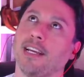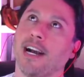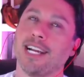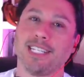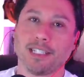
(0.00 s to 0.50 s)

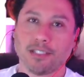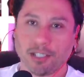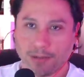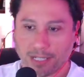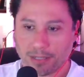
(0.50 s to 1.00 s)
I didn't
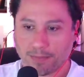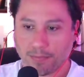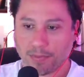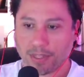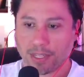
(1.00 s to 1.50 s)
do it.
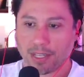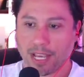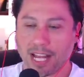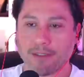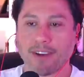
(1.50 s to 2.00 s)

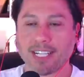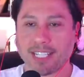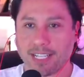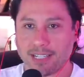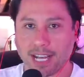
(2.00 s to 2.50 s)
And if I
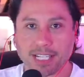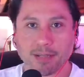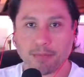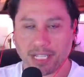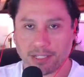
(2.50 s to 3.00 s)
did, I
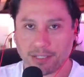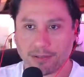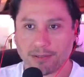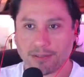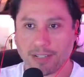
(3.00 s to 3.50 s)
didn't mean
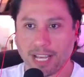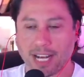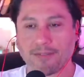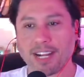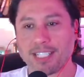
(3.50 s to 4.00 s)
to. And
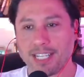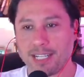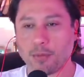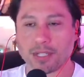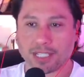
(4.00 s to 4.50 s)
if I did,
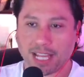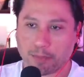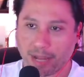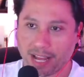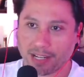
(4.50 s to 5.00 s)
it wasn't that
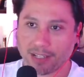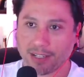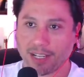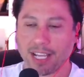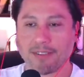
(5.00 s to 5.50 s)
bad.
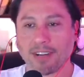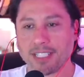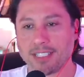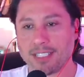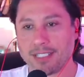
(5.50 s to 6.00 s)
And
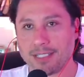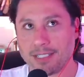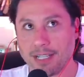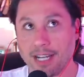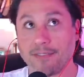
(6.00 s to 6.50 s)

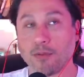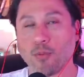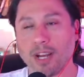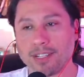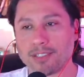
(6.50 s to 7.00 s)
if it
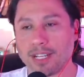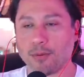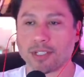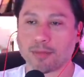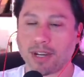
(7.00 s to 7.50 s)
was, then it
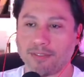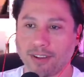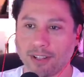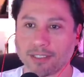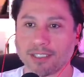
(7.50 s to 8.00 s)
wasn't my
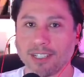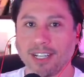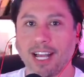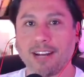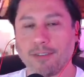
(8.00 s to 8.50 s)
fault.
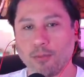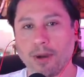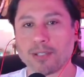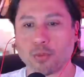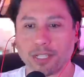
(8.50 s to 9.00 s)
And if it
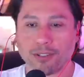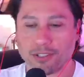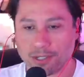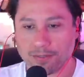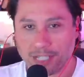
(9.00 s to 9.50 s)
was, well, you
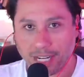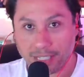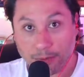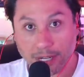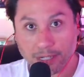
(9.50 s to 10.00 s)
deserved it
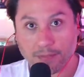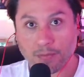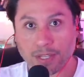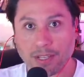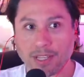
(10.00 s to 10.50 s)
anyway.
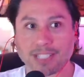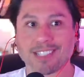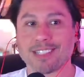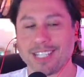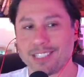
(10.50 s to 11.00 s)
That's
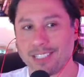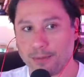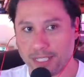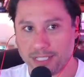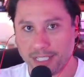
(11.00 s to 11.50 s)
essentially
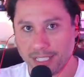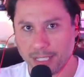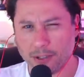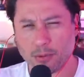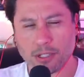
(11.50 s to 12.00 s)
what he's dealing
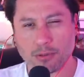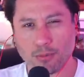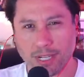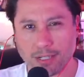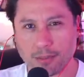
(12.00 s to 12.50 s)
with, which is
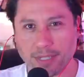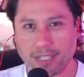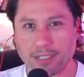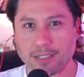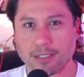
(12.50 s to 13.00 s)
weird
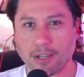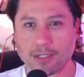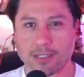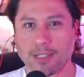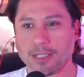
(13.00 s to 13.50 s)
because
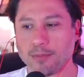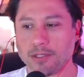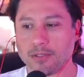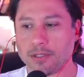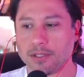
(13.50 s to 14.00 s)
narcissism
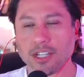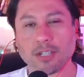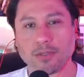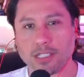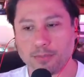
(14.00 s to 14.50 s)
is,
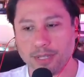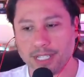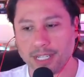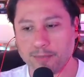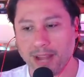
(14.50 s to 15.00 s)
generally
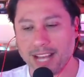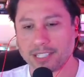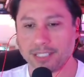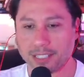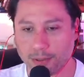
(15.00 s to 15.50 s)
speaking, a
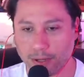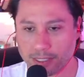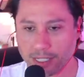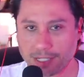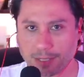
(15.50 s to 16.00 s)
masculine
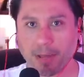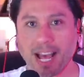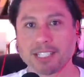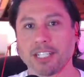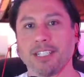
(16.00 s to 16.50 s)
quality. It's the
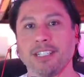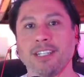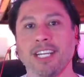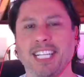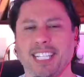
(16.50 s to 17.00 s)
masculine
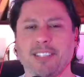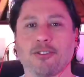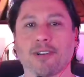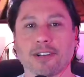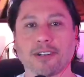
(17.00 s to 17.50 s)

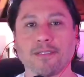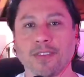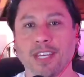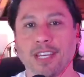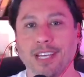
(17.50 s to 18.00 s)
disorder.
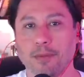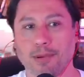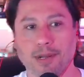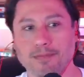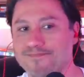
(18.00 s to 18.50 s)
But